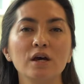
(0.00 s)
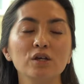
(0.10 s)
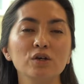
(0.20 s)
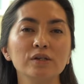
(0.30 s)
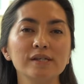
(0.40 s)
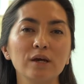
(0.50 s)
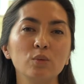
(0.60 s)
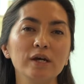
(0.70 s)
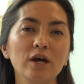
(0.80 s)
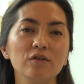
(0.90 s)
You can take
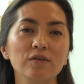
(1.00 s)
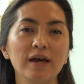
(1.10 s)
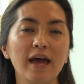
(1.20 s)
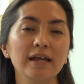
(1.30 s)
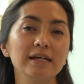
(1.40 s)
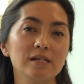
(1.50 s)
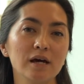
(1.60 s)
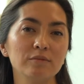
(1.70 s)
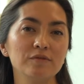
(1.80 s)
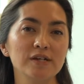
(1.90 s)
Wegovy at any
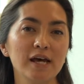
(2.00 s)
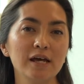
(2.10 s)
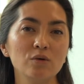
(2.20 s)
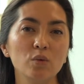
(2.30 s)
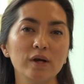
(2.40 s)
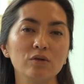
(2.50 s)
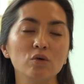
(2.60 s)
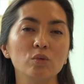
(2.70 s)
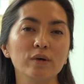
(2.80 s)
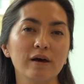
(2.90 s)
time of day, with
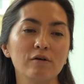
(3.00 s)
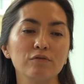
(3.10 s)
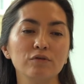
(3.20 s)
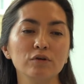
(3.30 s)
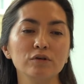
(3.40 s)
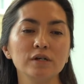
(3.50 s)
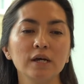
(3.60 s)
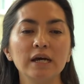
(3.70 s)
or without food.